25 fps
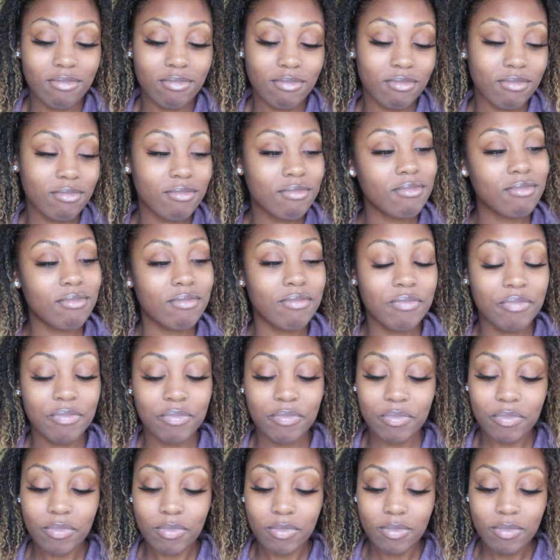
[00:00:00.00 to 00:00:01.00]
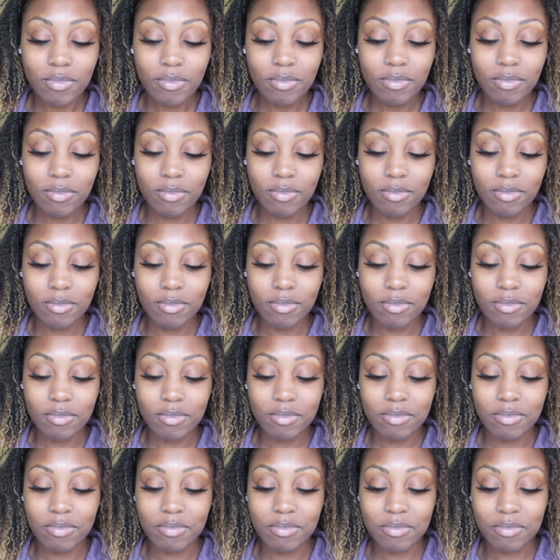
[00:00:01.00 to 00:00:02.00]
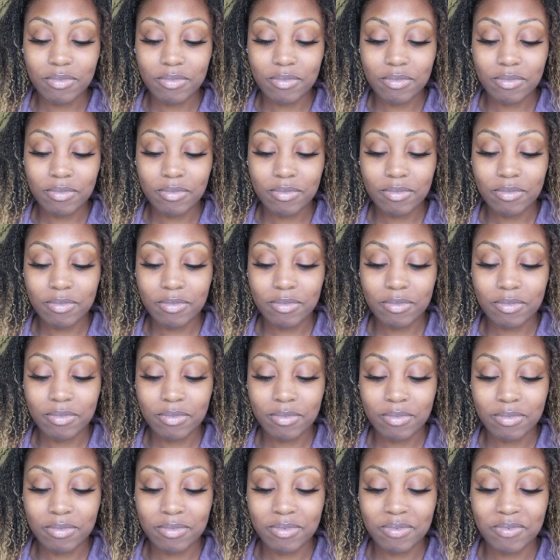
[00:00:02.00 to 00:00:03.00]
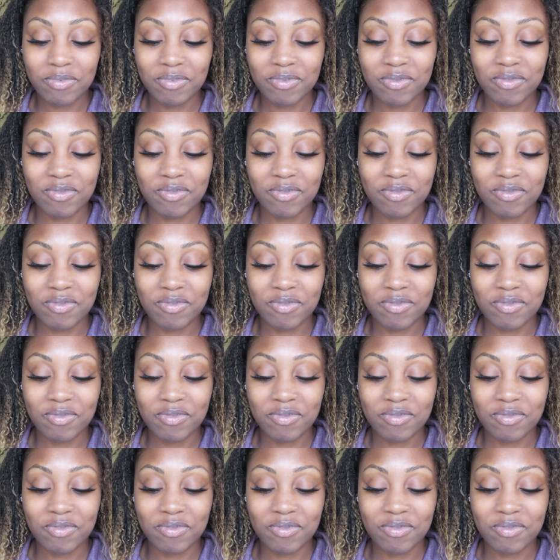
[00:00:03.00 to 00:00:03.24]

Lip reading: Nothing is said.